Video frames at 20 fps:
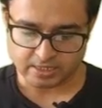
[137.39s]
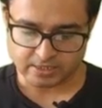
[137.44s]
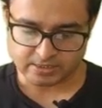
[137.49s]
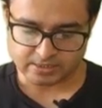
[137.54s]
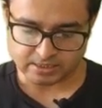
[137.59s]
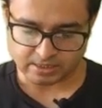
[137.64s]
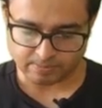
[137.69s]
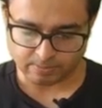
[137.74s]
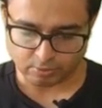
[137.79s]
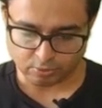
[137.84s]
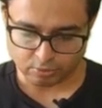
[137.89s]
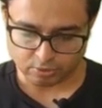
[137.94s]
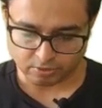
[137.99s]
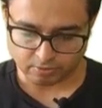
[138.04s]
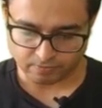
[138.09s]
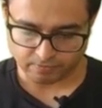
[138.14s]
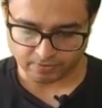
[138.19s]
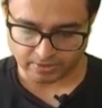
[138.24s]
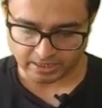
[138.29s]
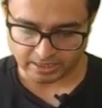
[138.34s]

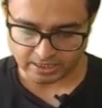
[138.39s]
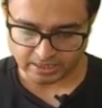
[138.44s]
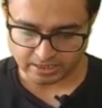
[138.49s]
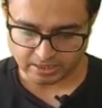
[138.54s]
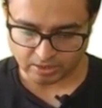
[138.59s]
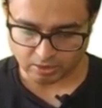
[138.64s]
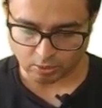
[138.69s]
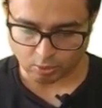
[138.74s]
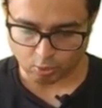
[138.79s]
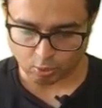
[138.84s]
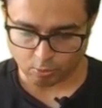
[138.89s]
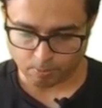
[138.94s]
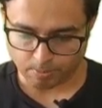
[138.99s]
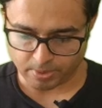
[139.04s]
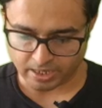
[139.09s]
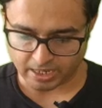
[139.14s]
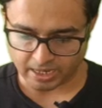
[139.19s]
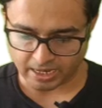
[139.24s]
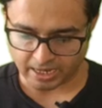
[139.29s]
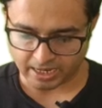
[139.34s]
Support weight,
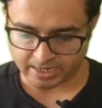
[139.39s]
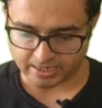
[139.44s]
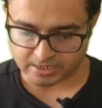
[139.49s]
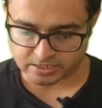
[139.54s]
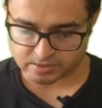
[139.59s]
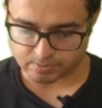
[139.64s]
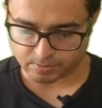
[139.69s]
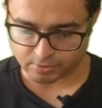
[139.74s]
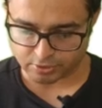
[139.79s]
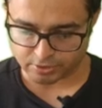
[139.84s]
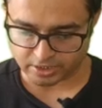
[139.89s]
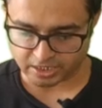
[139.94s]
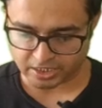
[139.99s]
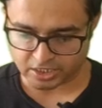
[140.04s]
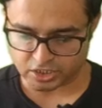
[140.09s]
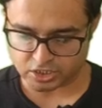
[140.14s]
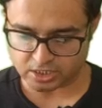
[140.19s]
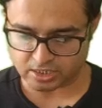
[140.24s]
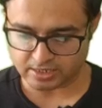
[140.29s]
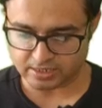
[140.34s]
open hands
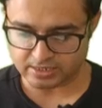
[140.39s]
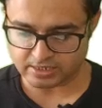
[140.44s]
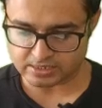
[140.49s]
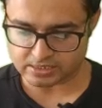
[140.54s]
spontaneously,